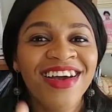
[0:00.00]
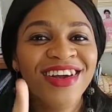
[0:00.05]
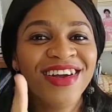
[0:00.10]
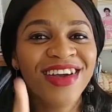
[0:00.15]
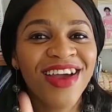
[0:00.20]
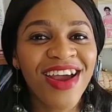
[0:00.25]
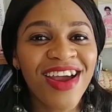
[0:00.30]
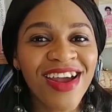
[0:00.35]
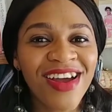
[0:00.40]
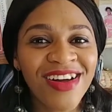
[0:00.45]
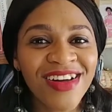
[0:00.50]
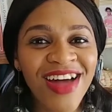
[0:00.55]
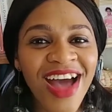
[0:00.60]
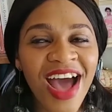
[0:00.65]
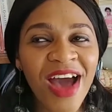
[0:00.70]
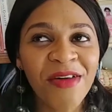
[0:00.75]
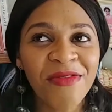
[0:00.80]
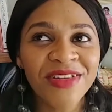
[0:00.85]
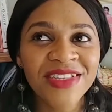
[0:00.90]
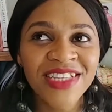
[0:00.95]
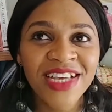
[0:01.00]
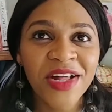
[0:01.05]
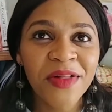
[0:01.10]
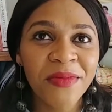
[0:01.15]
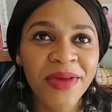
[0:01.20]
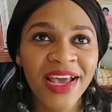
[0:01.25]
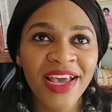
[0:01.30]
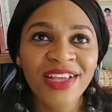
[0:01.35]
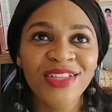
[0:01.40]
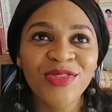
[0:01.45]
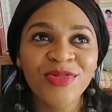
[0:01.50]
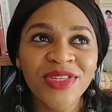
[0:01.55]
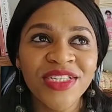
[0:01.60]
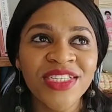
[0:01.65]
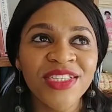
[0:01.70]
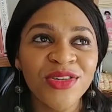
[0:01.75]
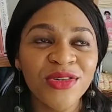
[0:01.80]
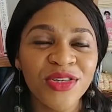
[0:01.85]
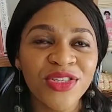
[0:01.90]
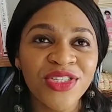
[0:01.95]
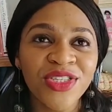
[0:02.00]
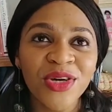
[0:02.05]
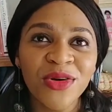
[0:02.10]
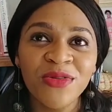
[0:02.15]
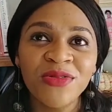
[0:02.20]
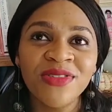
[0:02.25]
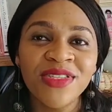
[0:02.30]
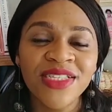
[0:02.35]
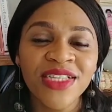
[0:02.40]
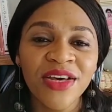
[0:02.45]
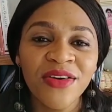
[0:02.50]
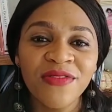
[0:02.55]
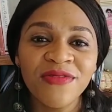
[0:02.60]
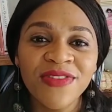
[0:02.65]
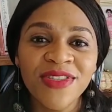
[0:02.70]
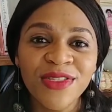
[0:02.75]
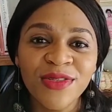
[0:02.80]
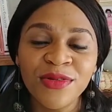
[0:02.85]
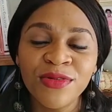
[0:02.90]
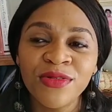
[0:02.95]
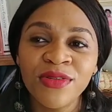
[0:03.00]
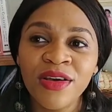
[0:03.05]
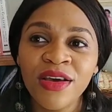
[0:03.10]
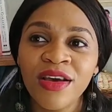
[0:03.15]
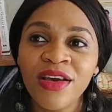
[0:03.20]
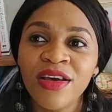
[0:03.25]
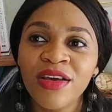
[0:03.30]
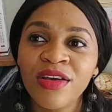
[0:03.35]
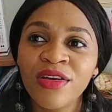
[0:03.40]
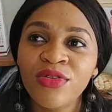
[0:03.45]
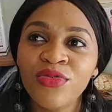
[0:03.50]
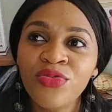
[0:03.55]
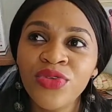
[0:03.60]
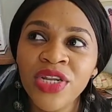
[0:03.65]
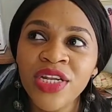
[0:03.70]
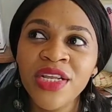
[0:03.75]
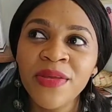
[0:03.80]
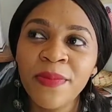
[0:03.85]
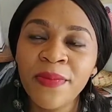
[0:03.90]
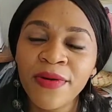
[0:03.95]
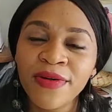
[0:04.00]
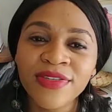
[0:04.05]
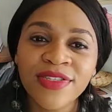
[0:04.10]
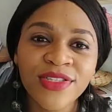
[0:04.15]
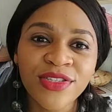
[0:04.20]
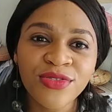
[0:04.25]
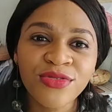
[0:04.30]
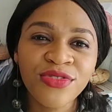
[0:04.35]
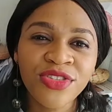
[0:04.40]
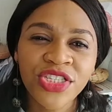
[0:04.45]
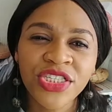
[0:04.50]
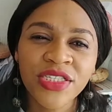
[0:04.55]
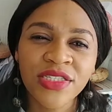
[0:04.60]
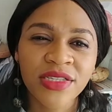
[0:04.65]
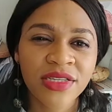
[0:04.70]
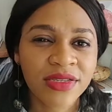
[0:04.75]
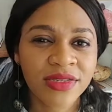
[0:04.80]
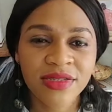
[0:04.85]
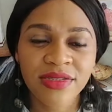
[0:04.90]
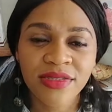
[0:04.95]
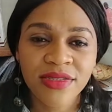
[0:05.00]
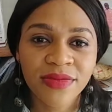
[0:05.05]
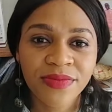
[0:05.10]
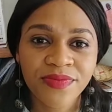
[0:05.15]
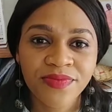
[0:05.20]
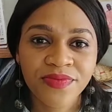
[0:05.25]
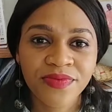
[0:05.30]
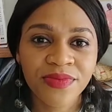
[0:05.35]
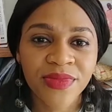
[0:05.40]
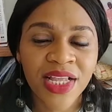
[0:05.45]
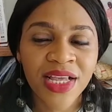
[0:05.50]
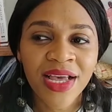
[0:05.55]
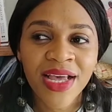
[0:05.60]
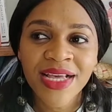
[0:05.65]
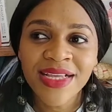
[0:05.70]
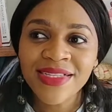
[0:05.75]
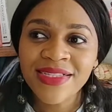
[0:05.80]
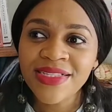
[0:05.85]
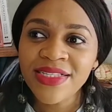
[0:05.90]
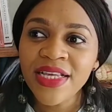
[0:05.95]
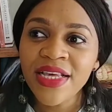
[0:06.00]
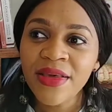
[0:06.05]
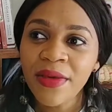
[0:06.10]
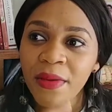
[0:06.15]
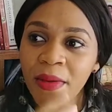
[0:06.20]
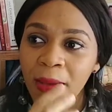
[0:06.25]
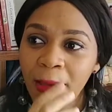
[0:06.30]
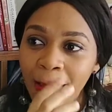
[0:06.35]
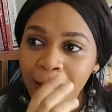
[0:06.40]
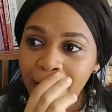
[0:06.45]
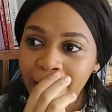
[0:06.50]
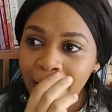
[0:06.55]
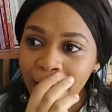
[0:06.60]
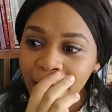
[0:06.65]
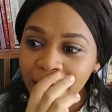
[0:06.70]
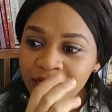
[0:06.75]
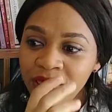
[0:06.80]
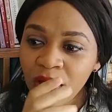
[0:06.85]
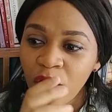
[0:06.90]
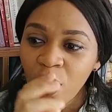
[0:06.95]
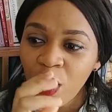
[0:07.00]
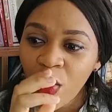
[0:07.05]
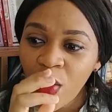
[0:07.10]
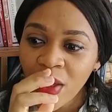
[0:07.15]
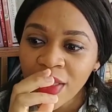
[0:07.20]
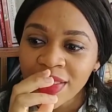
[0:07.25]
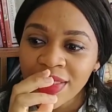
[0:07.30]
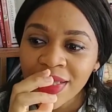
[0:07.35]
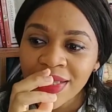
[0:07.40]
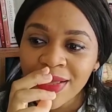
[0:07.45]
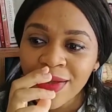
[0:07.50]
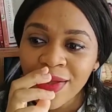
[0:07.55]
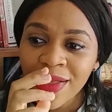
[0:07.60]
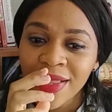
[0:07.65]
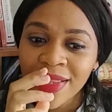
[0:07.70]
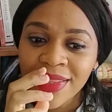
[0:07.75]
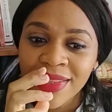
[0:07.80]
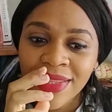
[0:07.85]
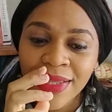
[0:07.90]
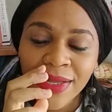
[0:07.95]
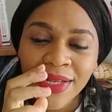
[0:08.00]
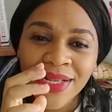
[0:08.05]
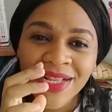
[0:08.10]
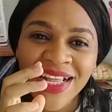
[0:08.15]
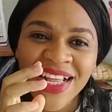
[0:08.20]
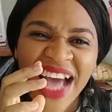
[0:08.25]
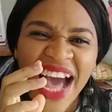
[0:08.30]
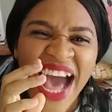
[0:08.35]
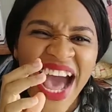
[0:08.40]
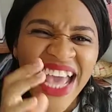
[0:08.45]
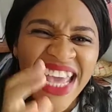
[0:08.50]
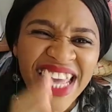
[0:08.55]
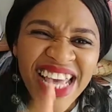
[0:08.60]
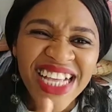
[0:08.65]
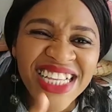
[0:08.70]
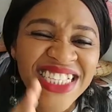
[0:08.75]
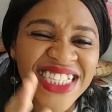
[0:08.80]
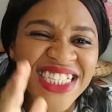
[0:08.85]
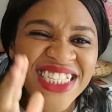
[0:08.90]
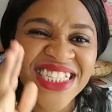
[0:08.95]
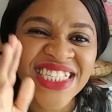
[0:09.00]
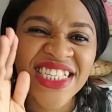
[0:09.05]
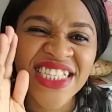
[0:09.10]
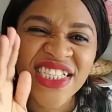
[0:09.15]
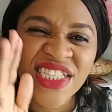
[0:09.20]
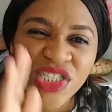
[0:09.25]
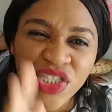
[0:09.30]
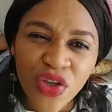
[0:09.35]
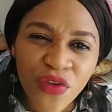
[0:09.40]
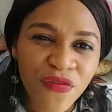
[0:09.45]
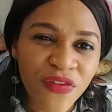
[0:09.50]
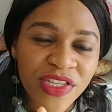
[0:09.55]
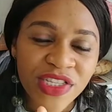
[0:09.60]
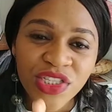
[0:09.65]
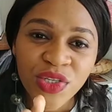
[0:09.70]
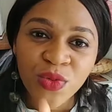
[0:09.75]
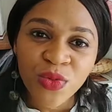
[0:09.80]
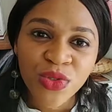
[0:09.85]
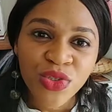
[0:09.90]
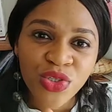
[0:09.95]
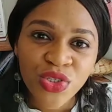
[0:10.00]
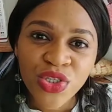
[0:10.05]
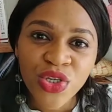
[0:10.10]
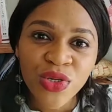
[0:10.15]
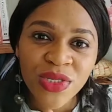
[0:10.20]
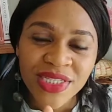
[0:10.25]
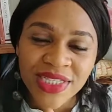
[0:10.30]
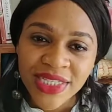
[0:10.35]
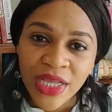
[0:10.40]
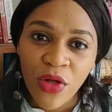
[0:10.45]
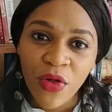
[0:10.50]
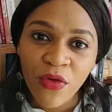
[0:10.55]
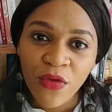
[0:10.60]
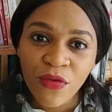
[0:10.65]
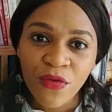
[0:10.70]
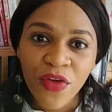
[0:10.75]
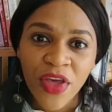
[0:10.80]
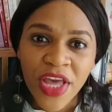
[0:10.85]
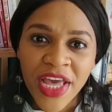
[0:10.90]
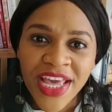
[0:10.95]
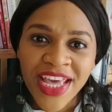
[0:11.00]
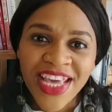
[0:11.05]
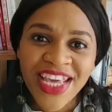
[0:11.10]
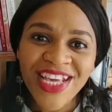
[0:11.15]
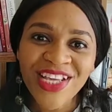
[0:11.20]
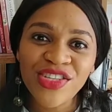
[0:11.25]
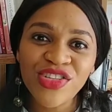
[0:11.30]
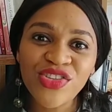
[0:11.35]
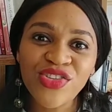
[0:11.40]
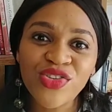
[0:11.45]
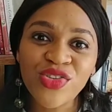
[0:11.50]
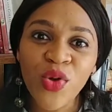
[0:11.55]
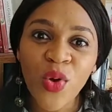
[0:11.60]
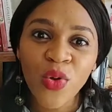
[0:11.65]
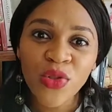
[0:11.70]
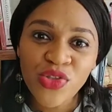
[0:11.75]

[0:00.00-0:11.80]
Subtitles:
Girl, I would tell my 20-year-old self to really pursue Jesus. See, the highest disservice you would do yourself is